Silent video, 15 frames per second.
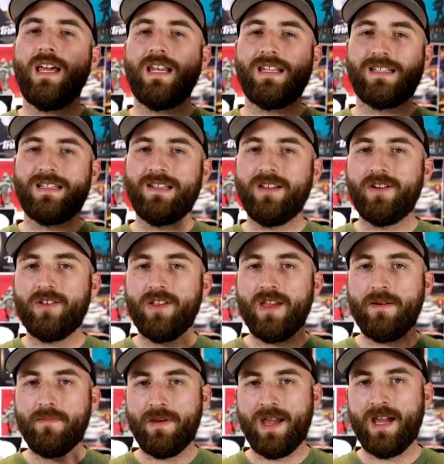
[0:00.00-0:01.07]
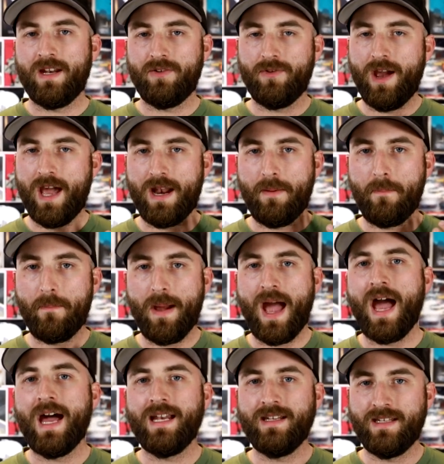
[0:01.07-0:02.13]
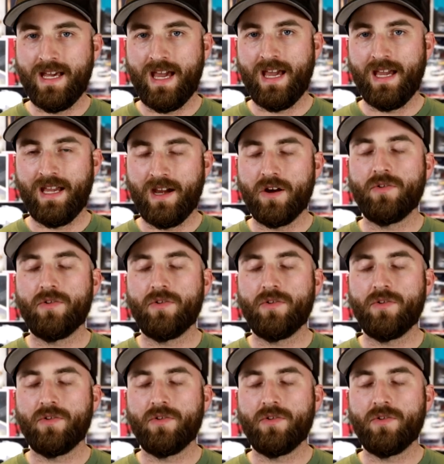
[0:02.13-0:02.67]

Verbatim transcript: It is literally a man who had a bad day,